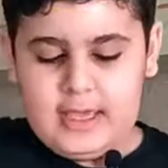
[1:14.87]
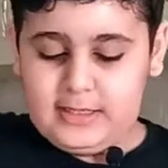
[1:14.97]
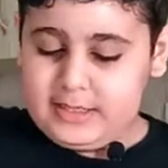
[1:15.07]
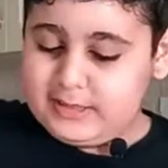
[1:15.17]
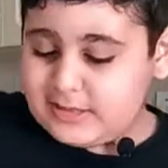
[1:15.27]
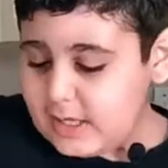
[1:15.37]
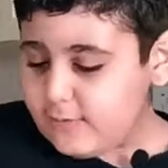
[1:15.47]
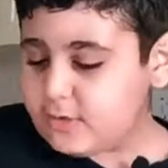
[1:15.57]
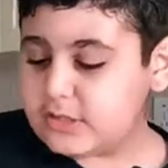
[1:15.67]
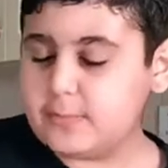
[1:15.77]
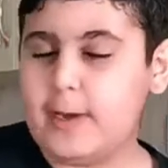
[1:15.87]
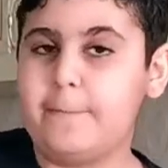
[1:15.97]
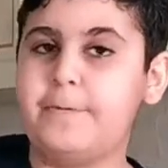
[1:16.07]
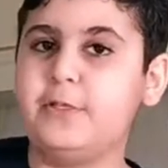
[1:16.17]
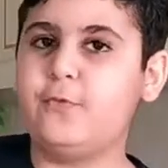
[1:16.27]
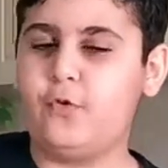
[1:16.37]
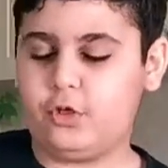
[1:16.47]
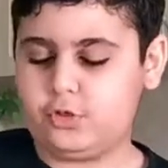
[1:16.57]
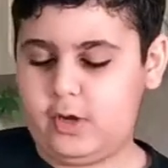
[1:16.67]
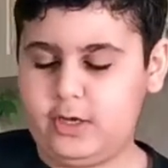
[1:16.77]
and instead of using my
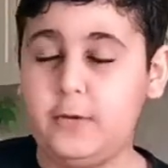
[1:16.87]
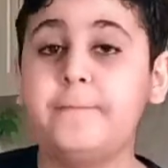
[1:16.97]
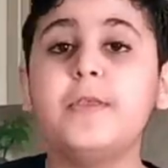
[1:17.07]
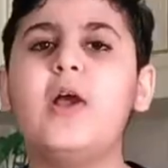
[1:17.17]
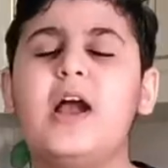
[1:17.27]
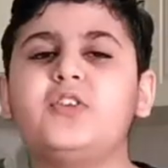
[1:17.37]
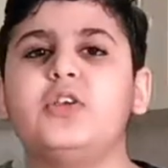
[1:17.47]
pitchforks right here, we're